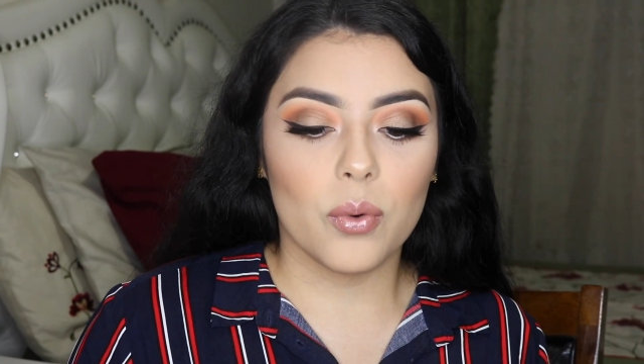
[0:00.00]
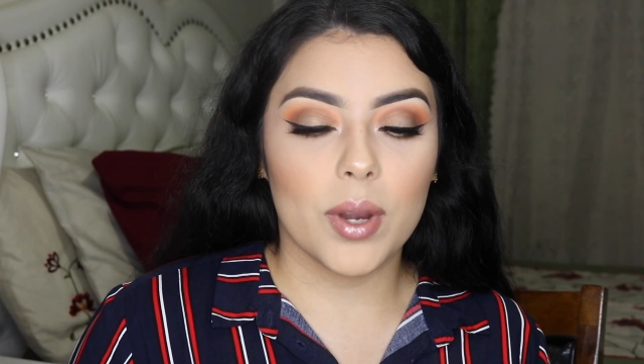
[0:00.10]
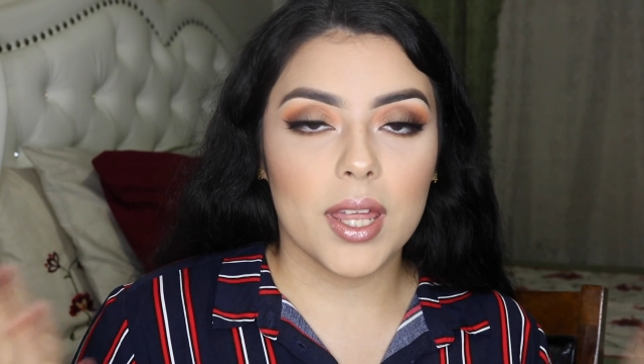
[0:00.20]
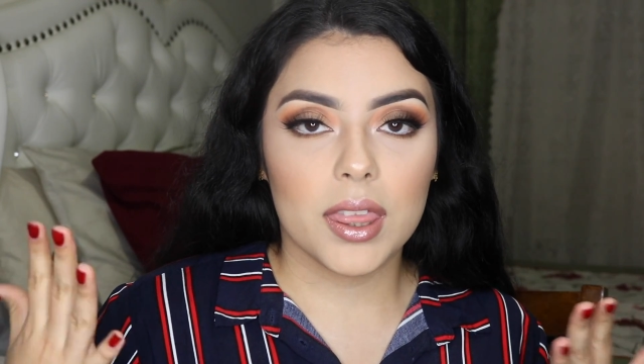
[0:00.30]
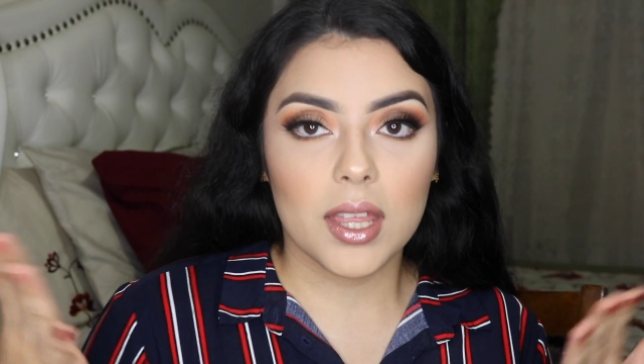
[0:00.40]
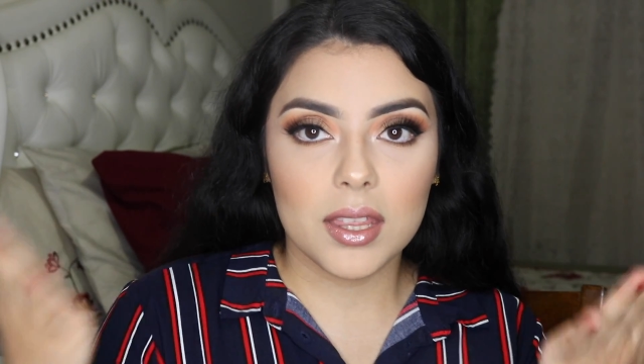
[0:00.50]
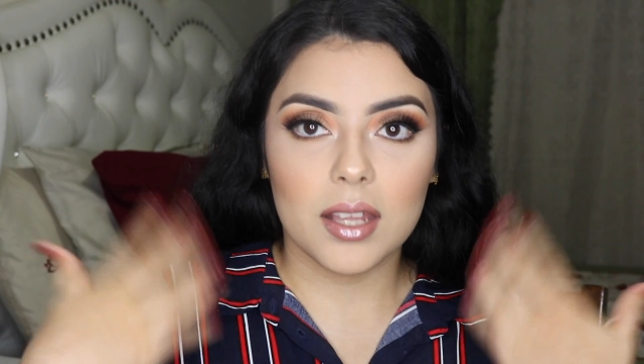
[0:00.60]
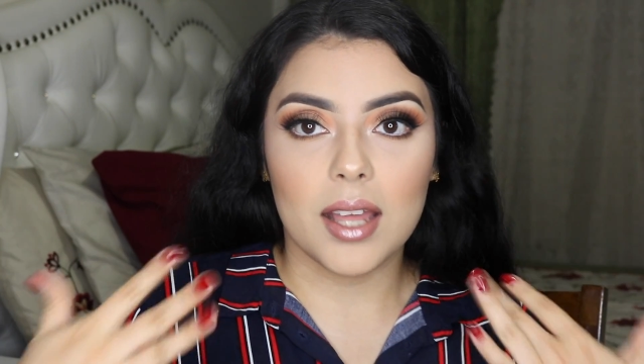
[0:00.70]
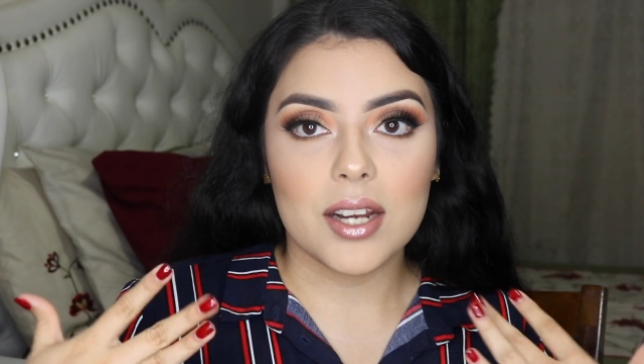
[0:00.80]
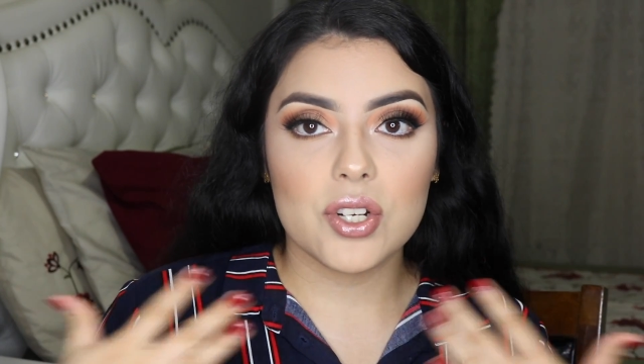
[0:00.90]
with
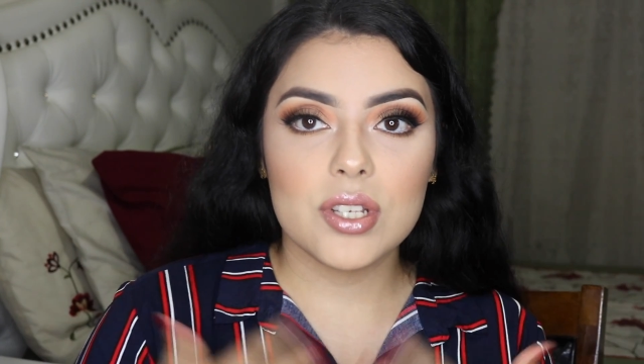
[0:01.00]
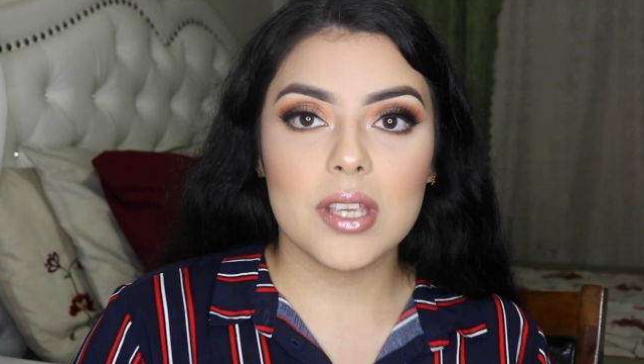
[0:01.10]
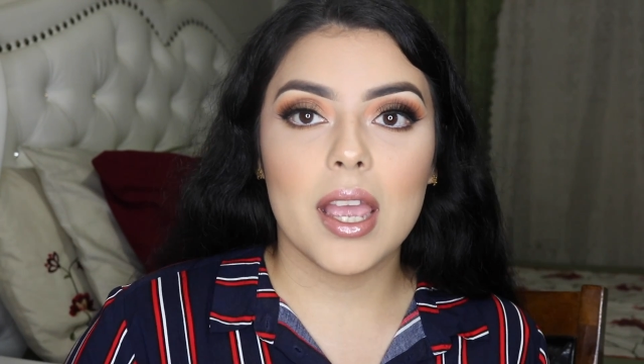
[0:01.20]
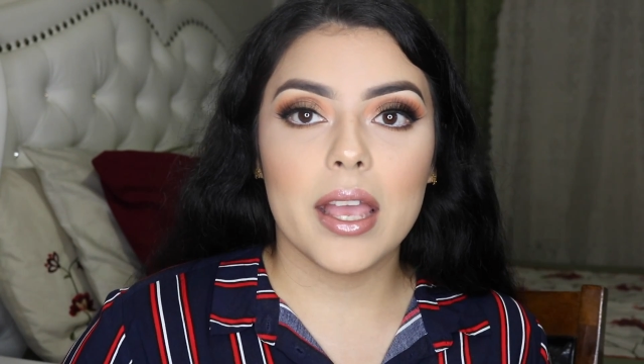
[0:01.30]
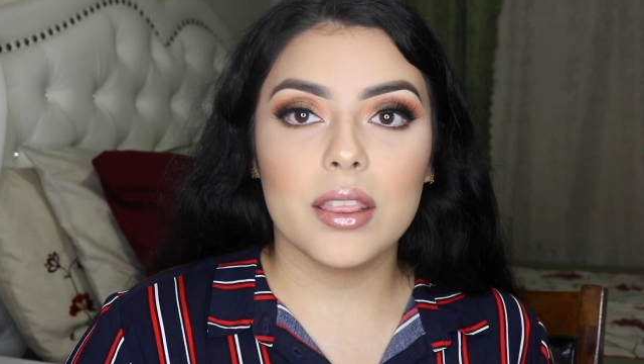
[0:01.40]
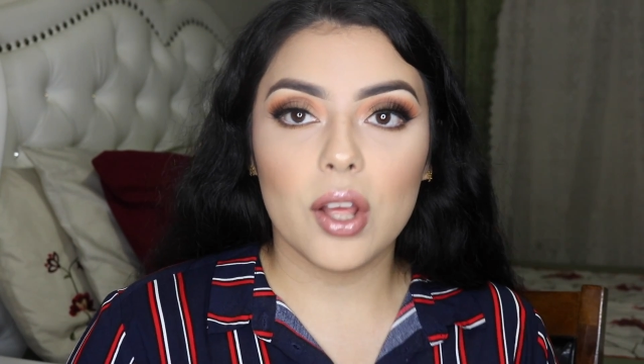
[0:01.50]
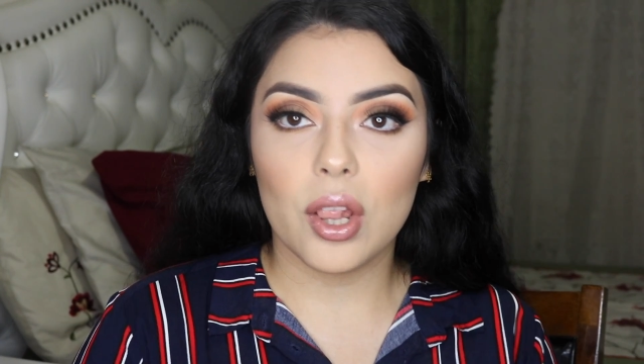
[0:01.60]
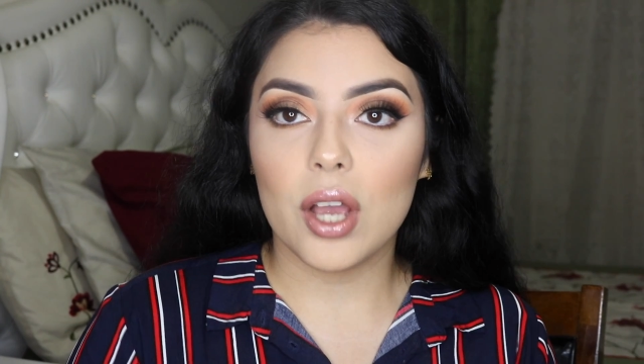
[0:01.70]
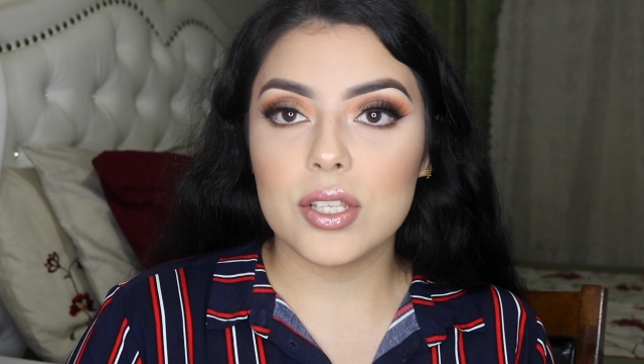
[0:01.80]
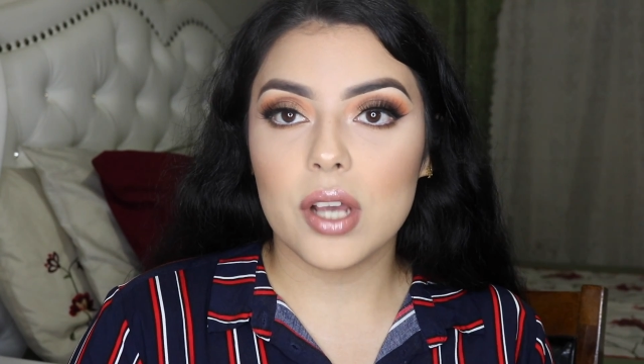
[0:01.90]
the lashes and the
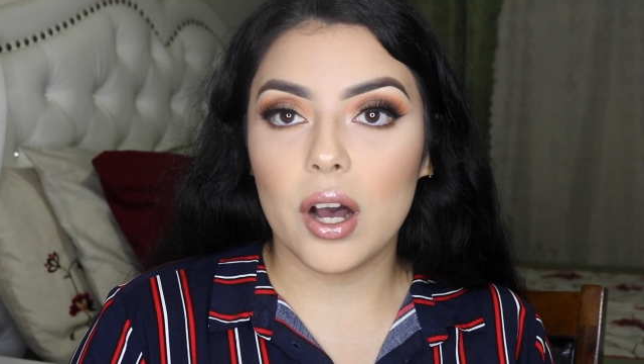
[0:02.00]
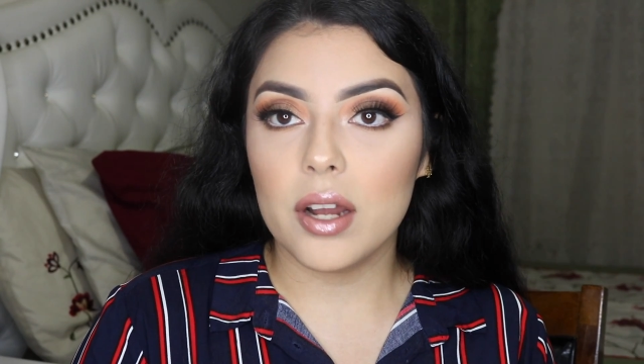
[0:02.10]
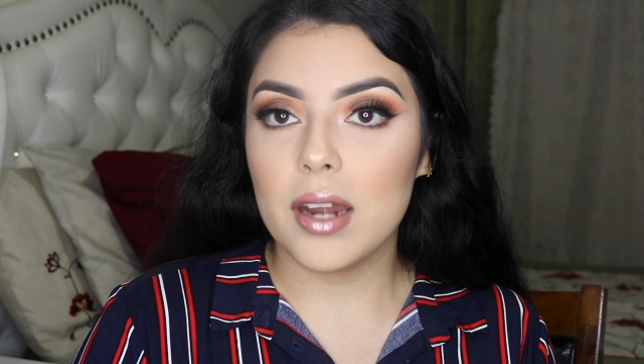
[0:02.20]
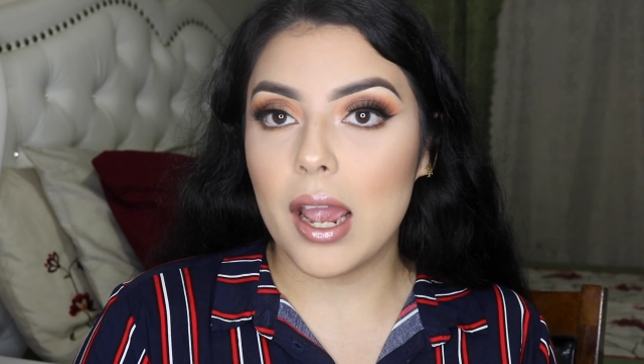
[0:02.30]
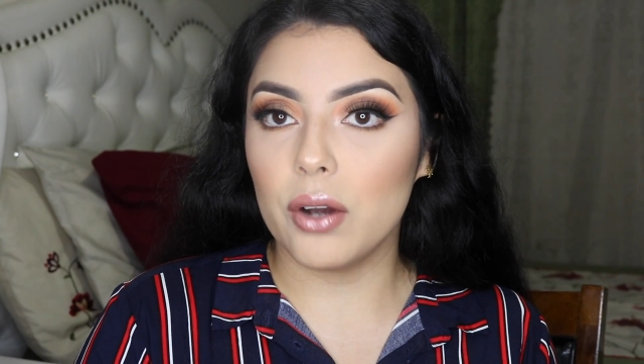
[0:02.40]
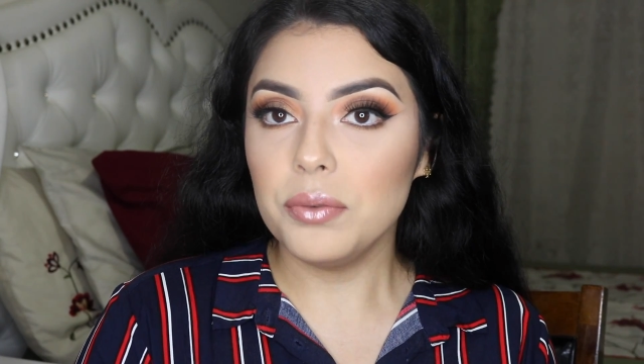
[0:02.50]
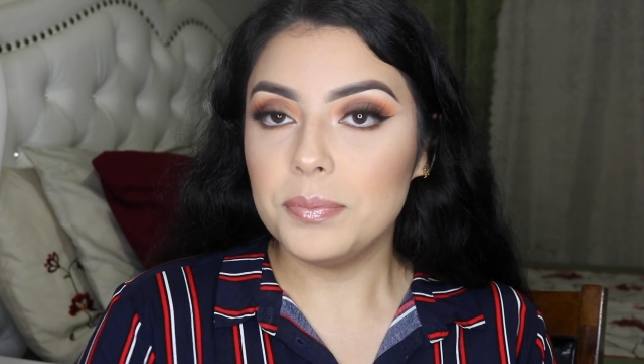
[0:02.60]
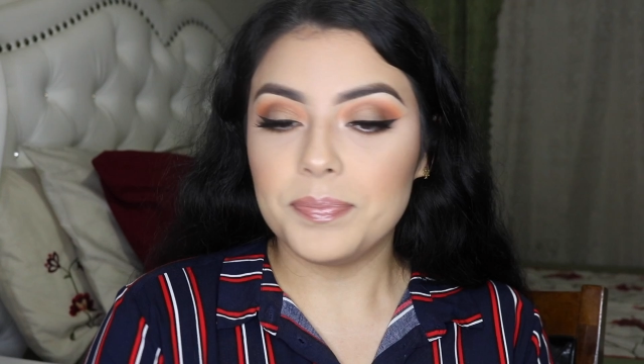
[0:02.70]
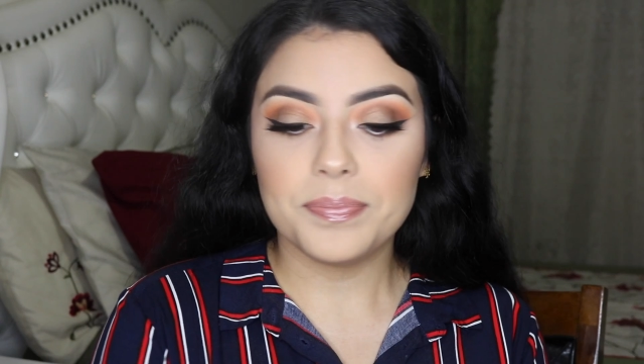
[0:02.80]
gloss on now.